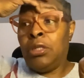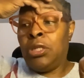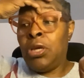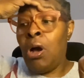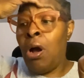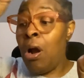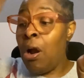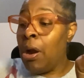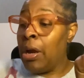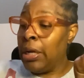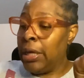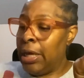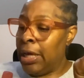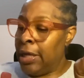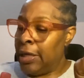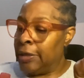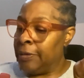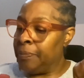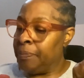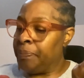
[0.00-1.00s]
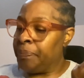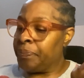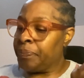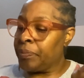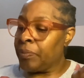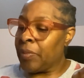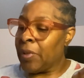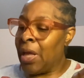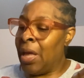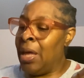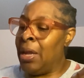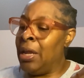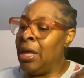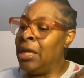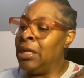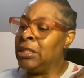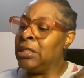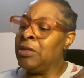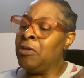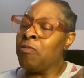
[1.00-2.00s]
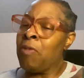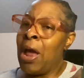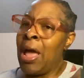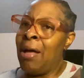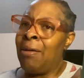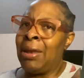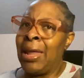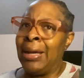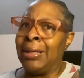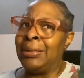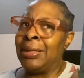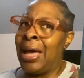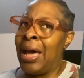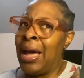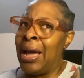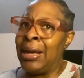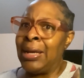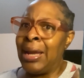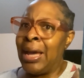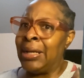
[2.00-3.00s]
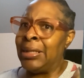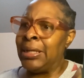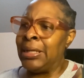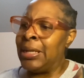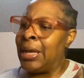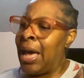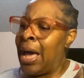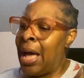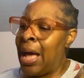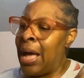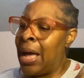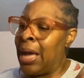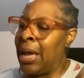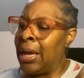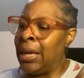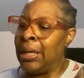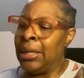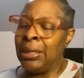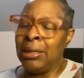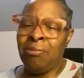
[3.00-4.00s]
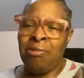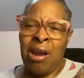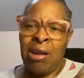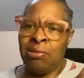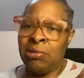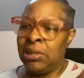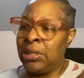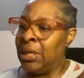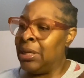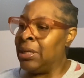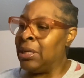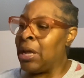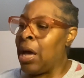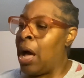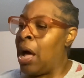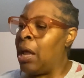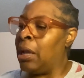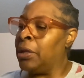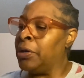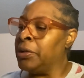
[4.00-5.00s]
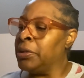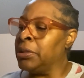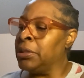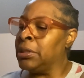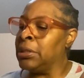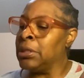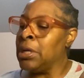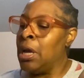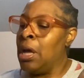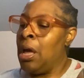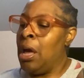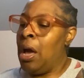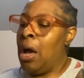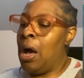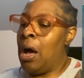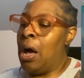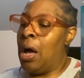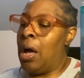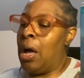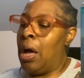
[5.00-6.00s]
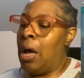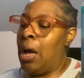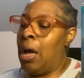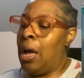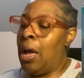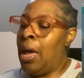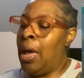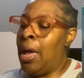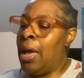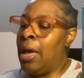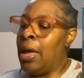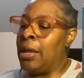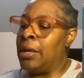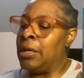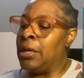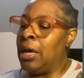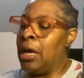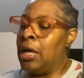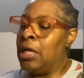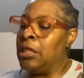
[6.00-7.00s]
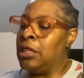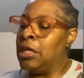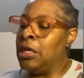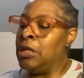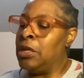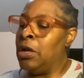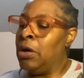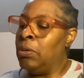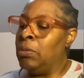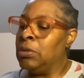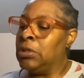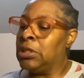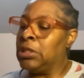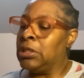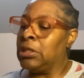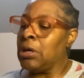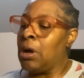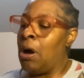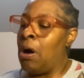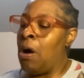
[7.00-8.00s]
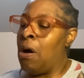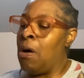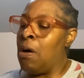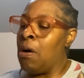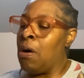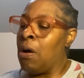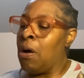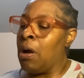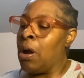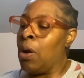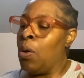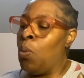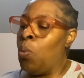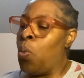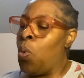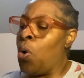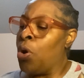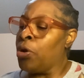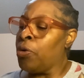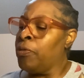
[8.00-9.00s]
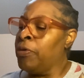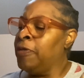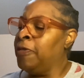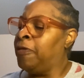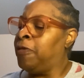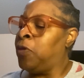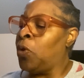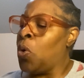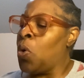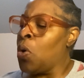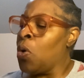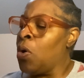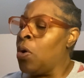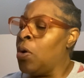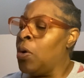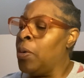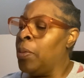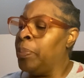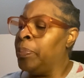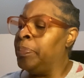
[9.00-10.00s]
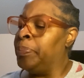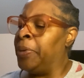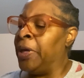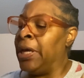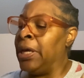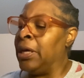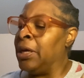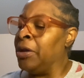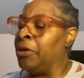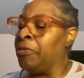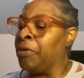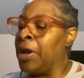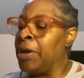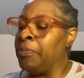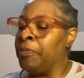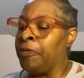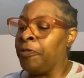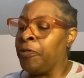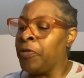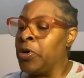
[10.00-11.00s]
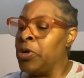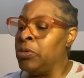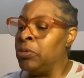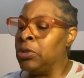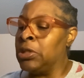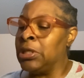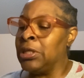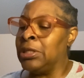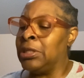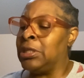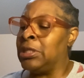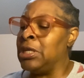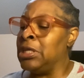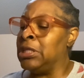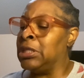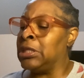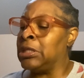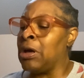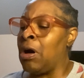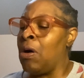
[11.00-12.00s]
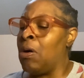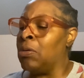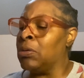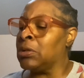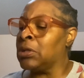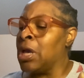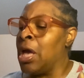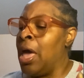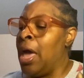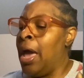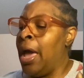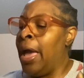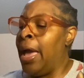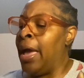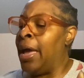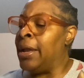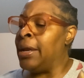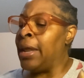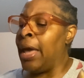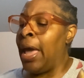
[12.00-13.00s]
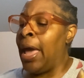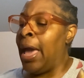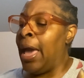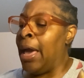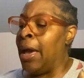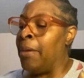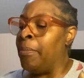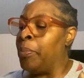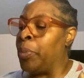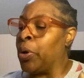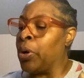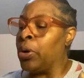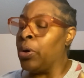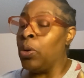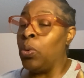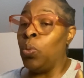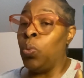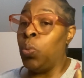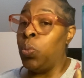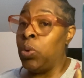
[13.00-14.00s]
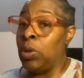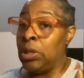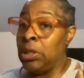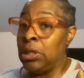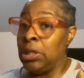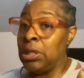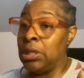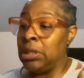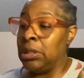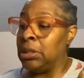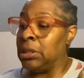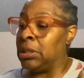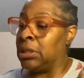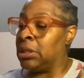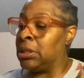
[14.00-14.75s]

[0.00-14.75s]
Target, and it's around like $9.99, around $10. And the notes are watery floral, pink grapefruit, sea salt, and amber woods.